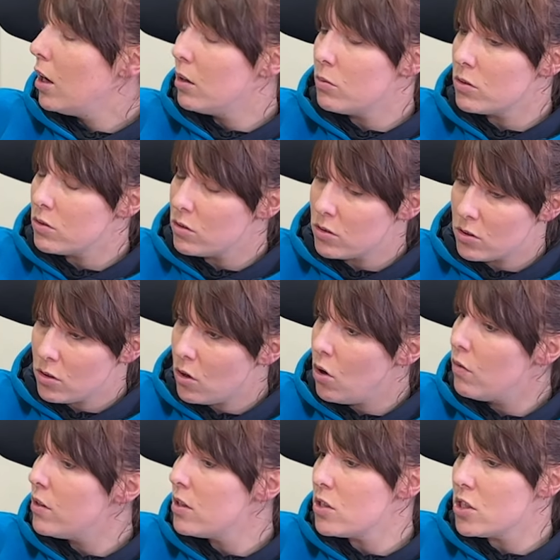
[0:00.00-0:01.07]
and it was just
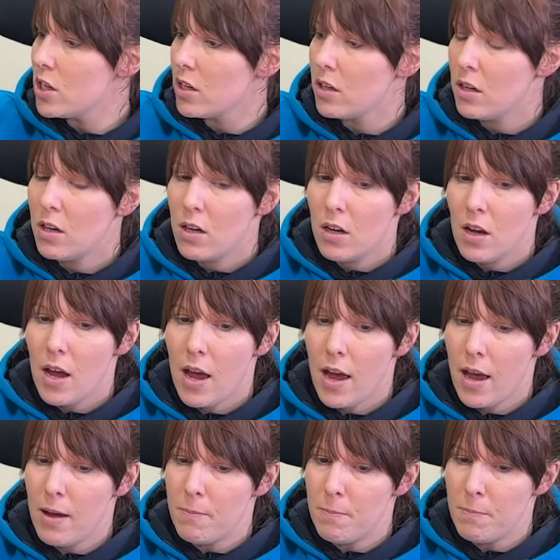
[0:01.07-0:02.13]
covered in shit.
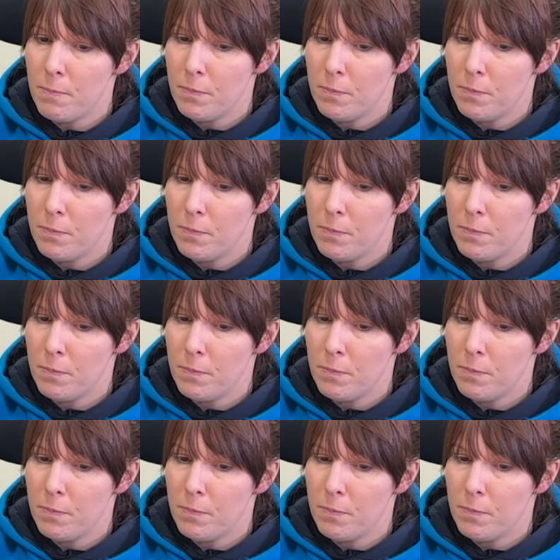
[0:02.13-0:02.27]
Um,